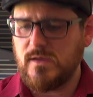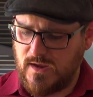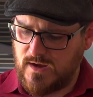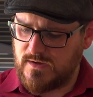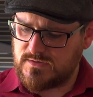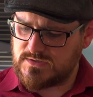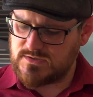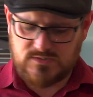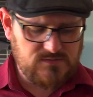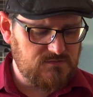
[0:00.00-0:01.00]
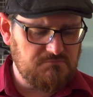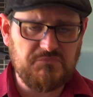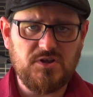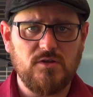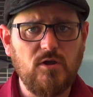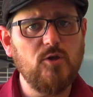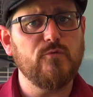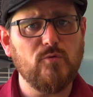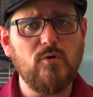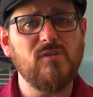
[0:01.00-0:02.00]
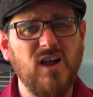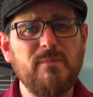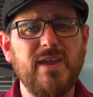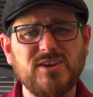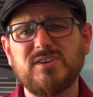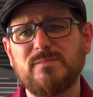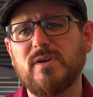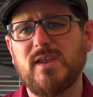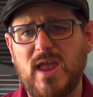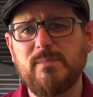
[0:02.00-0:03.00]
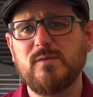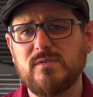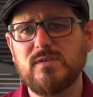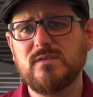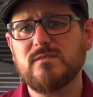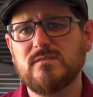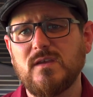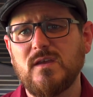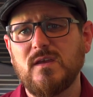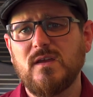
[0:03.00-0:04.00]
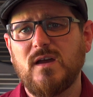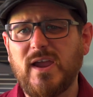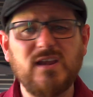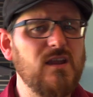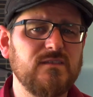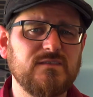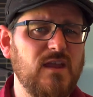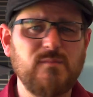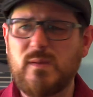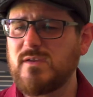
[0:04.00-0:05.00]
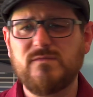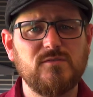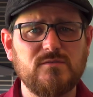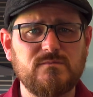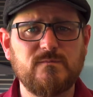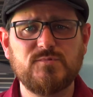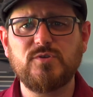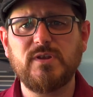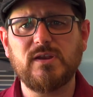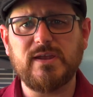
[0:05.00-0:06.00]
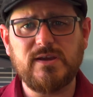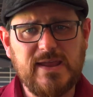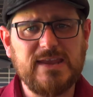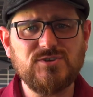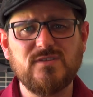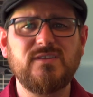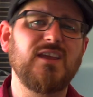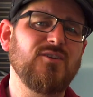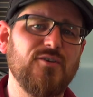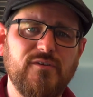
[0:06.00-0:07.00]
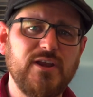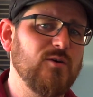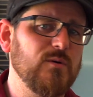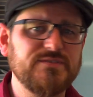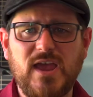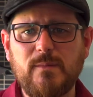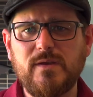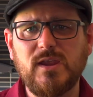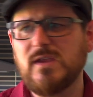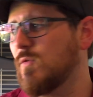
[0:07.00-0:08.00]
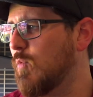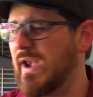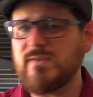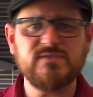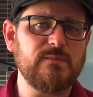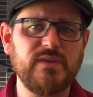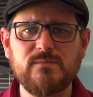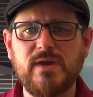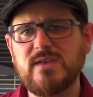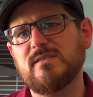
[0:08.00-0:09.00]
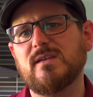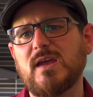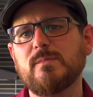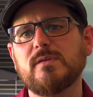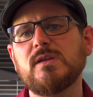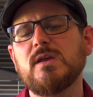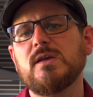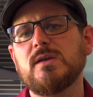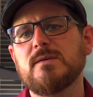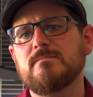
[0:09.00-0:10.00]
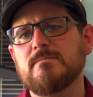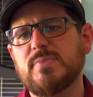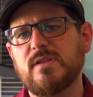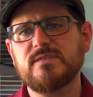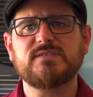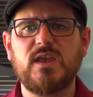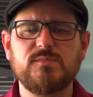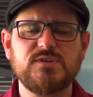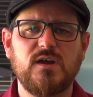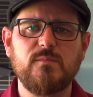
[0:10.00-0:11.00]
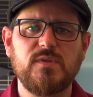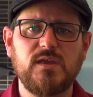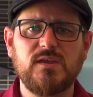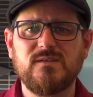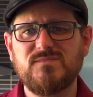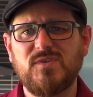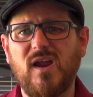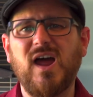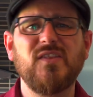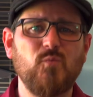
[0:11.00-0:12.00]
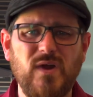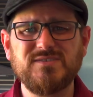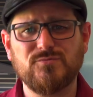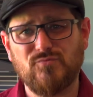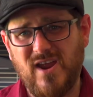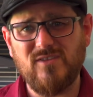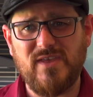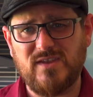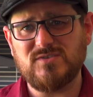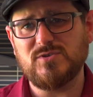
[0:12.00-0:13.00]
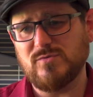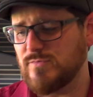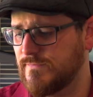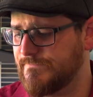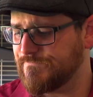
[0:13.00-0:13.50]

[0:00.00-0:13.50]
And, you know, overall, I'm actually pretty happy with this. I can understand maybe if you're shooting like a nature thing, you don't really know what's happening and you're waiting for something amazing to happen, but at the same time there are other ways around that too.